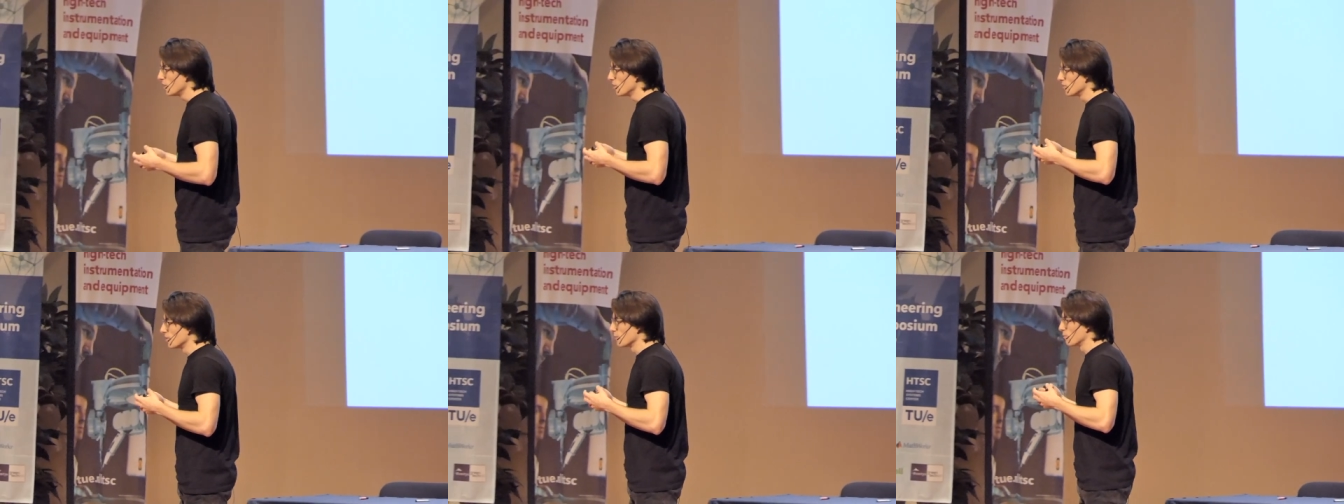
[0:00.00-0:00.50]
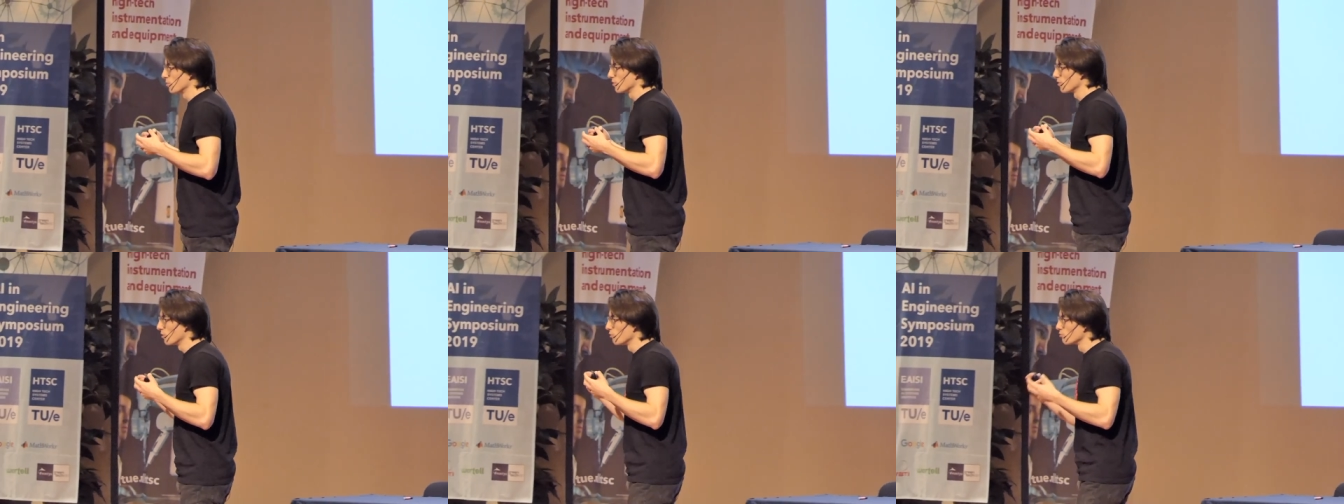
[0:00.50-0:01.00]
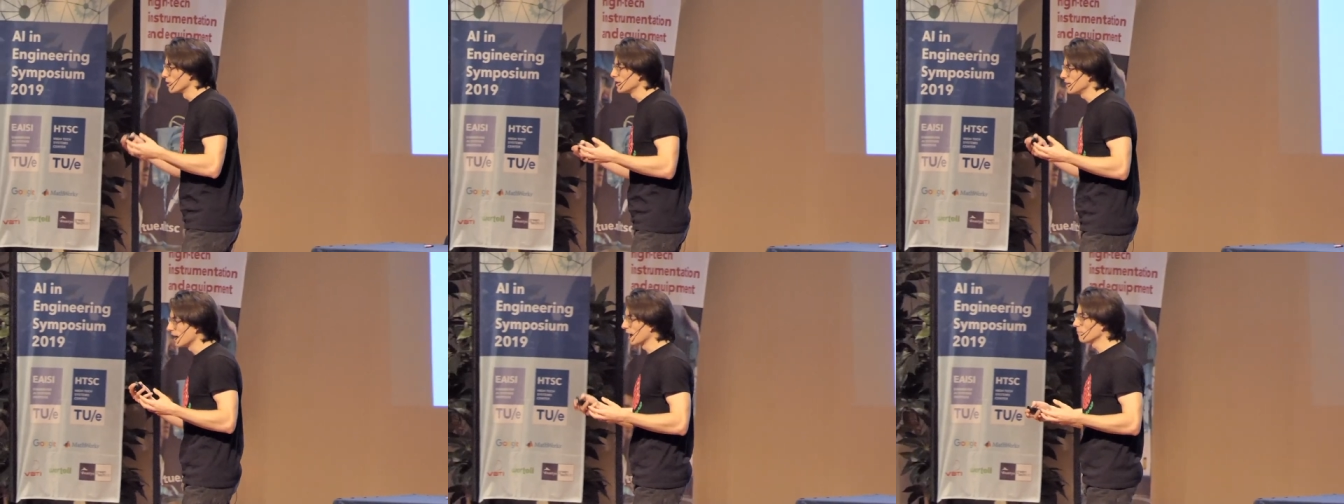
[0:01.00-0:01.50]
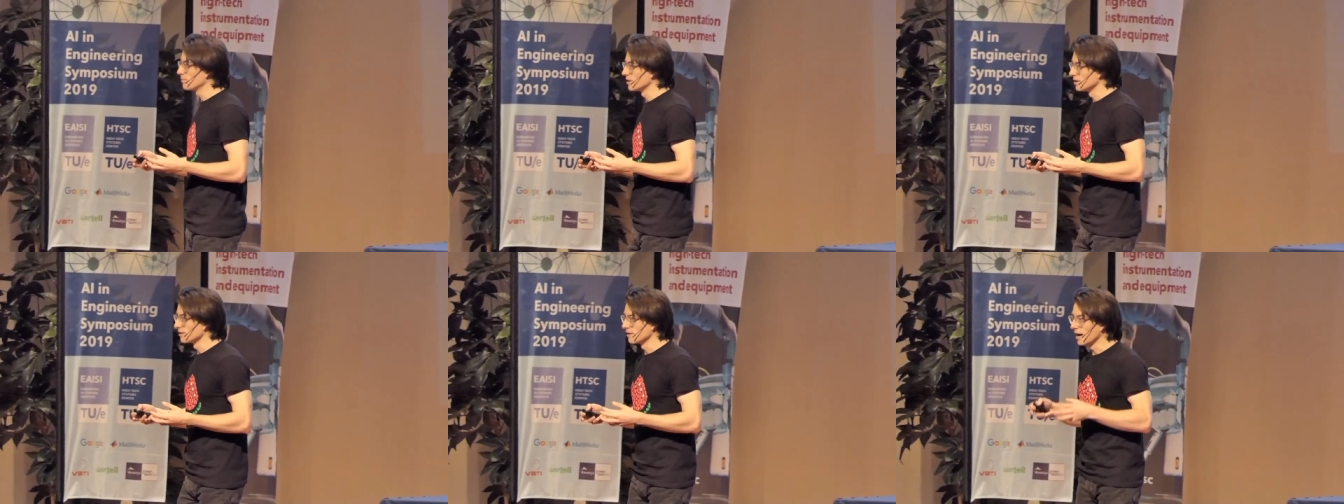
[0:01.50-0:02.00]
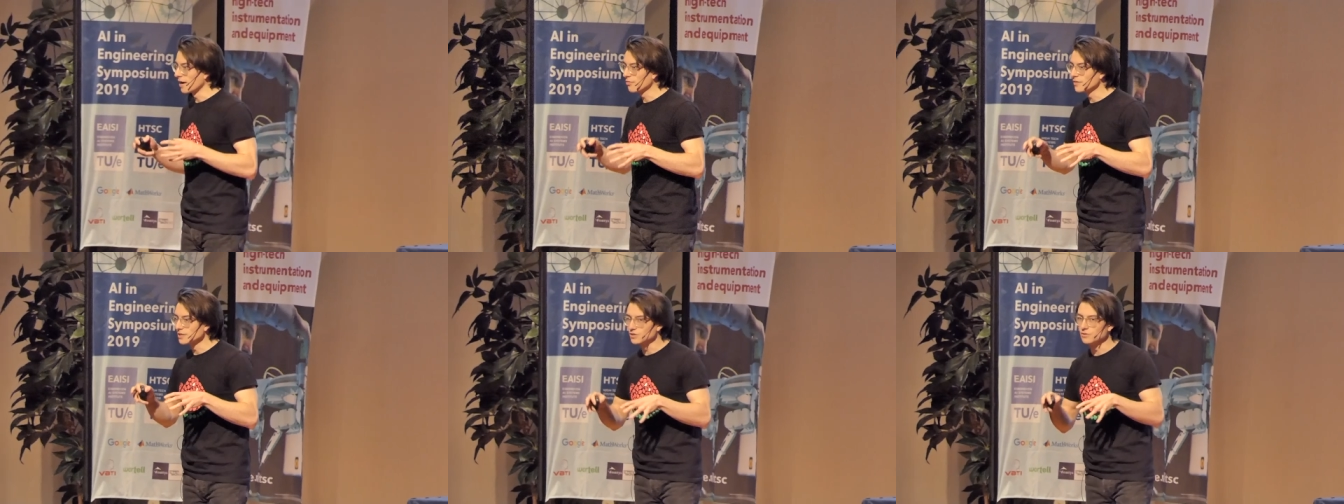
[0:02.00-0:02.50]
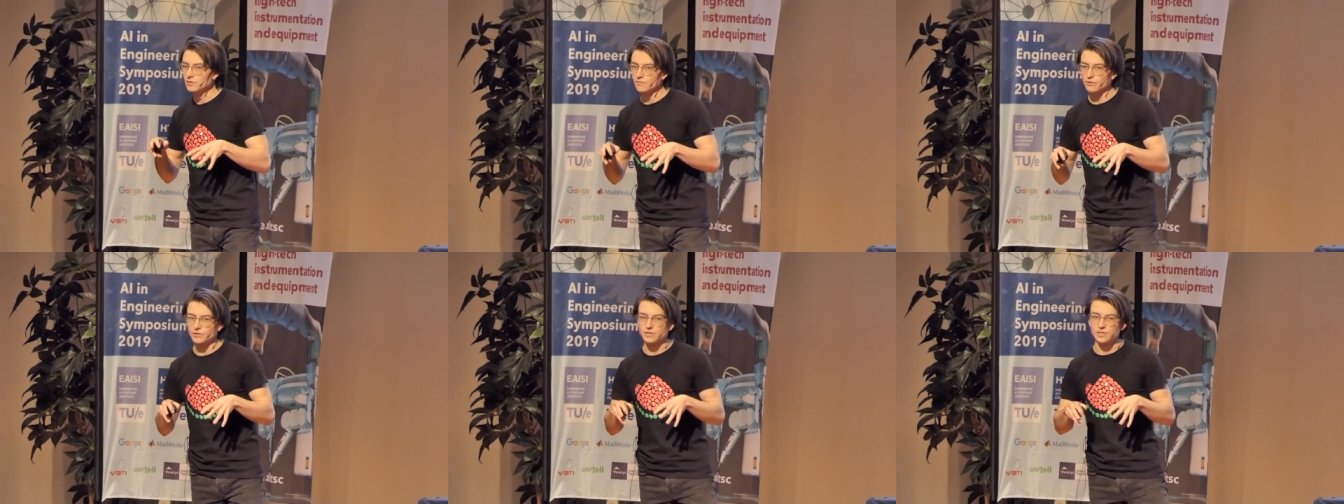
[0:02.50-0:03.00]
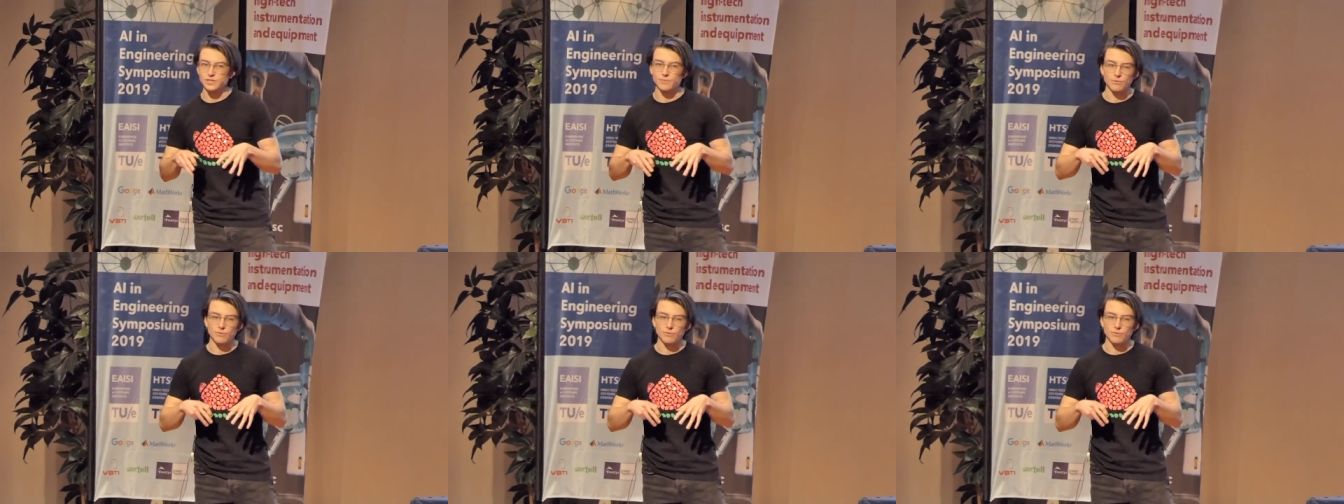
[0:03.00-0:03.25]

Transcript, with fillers: that were already happening at these universities, that